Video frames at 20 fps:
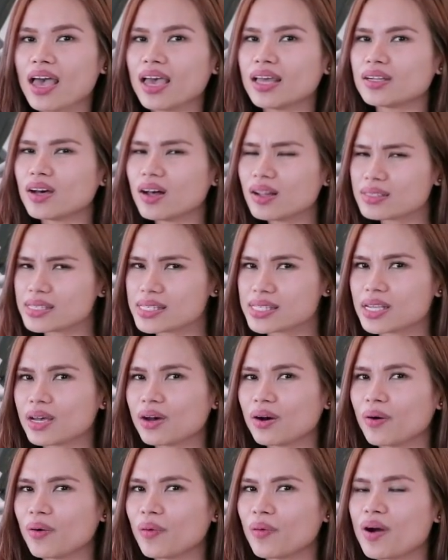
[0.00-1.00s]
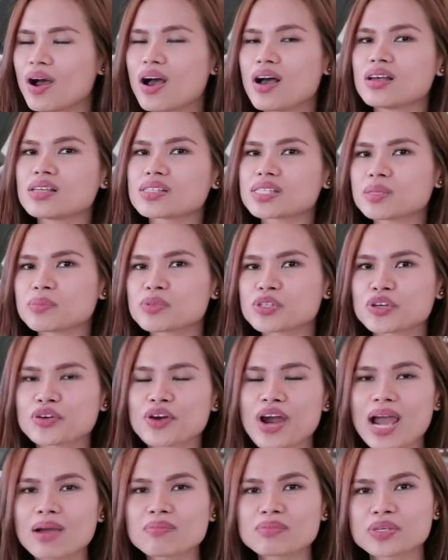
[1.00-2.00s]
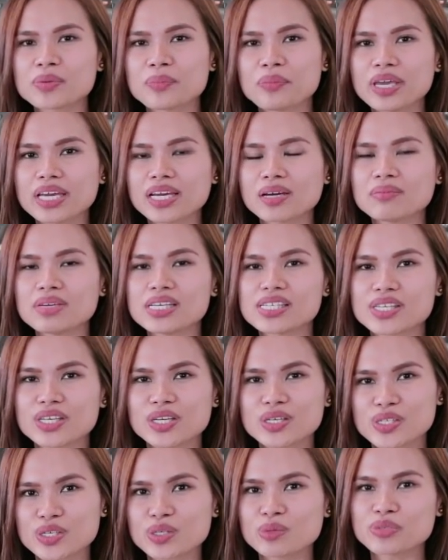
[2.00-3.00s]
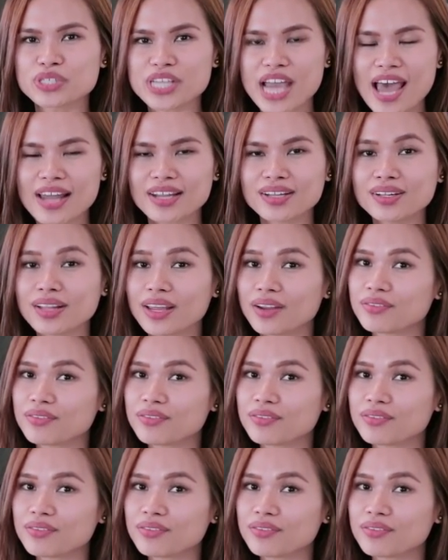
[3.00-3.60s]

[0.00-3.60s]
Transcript: And also, subscribe to Bekami's YouTube channel